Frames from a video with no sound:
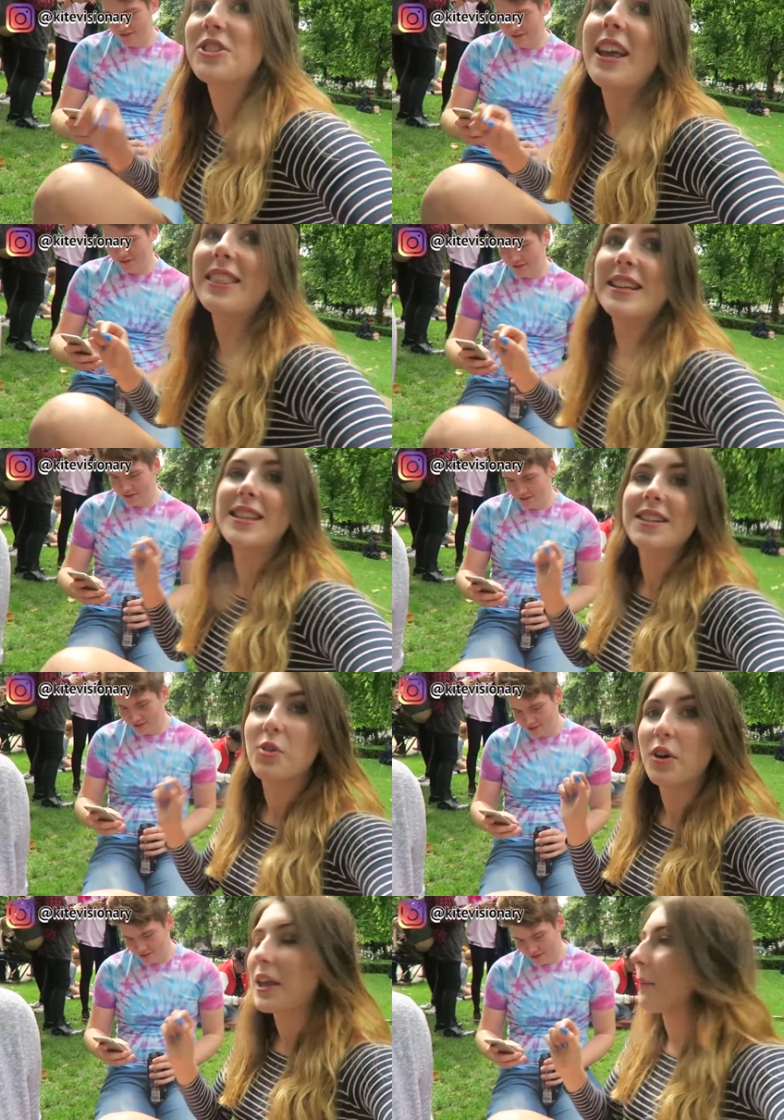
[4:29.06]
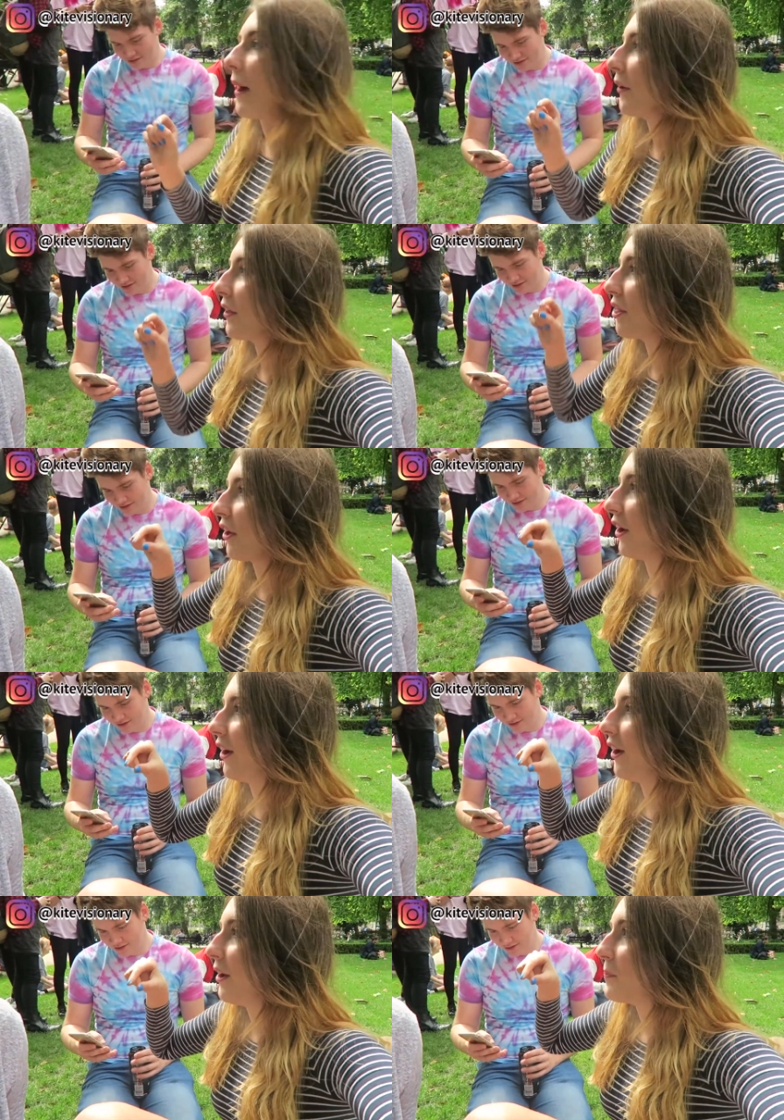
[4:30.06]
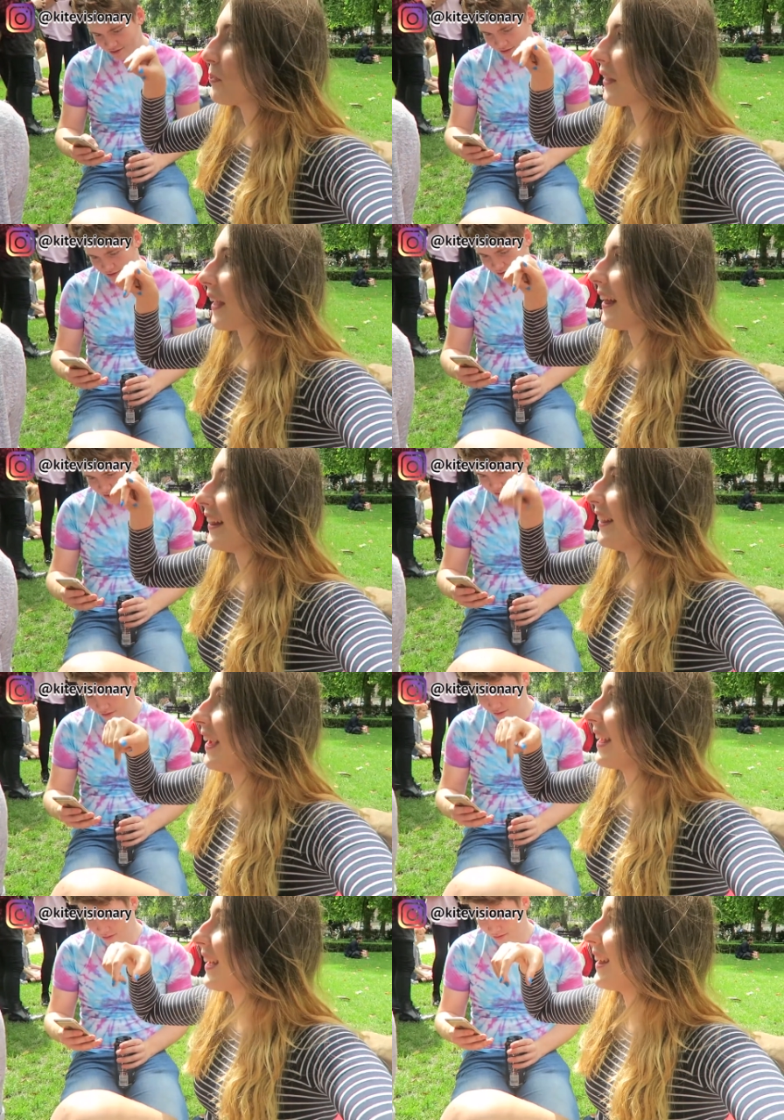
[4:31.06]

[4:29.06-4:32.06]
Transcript: check this. That's talking about the wow. like